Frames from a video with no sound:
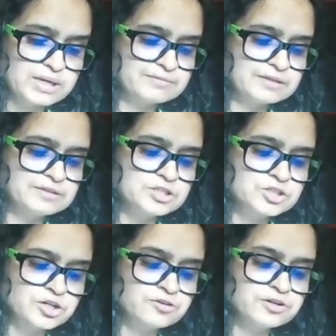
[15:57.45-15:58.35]
that their
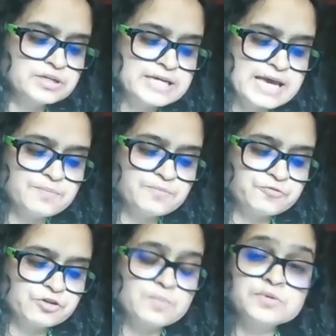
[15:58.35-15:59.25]
children came
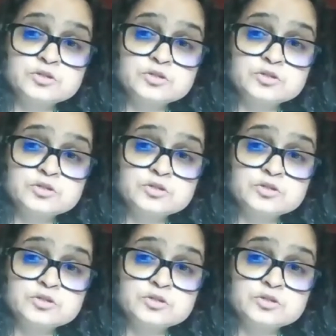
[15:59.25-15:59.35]
from